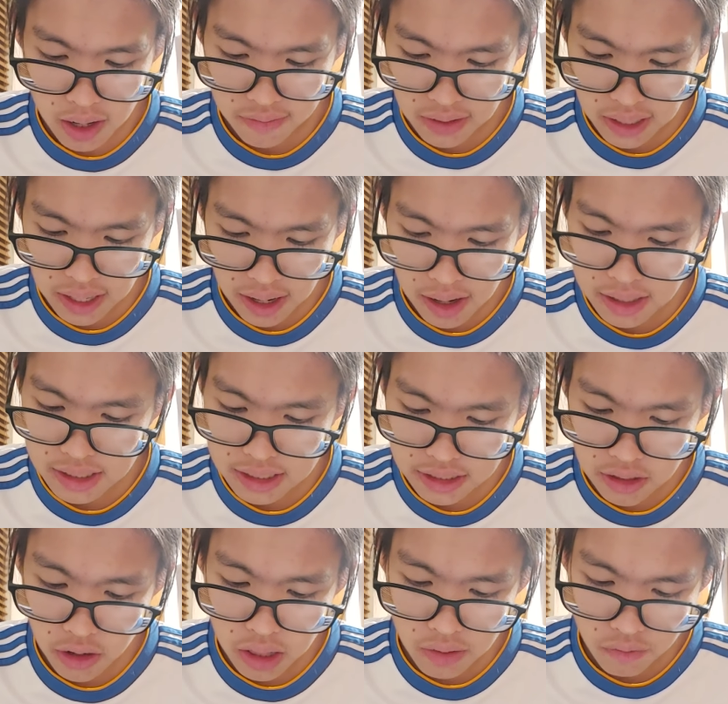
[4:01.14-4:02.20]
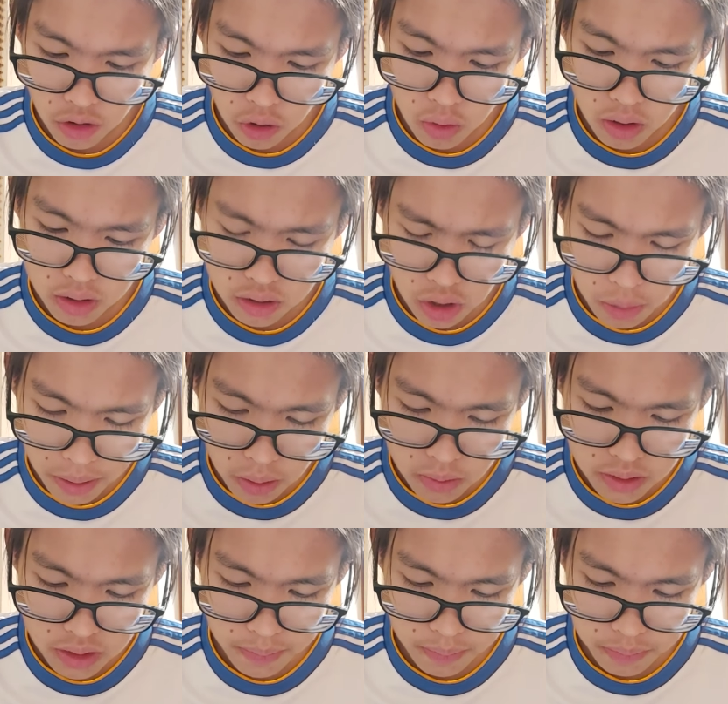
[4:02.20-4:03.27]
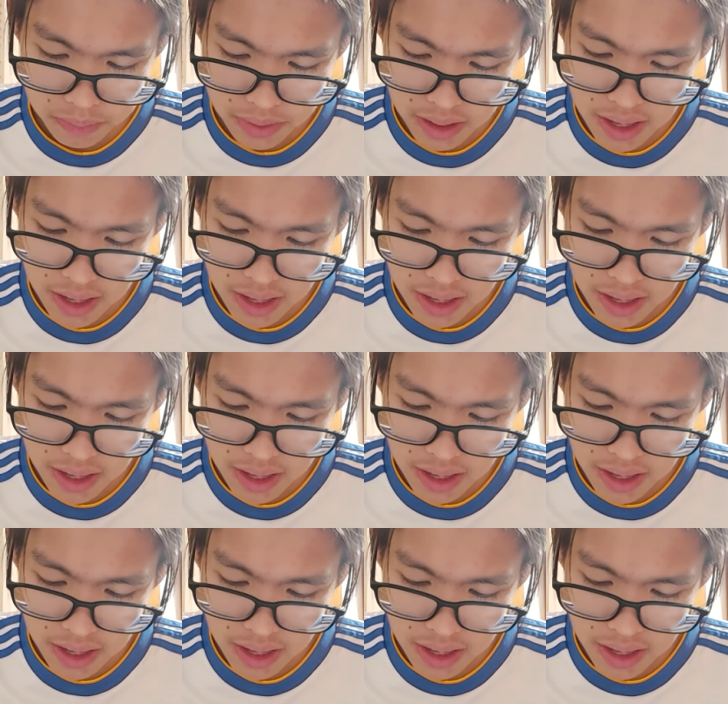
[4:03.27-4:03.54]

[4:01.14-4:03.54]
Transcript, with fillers: of Allah stood in the road to oppose him.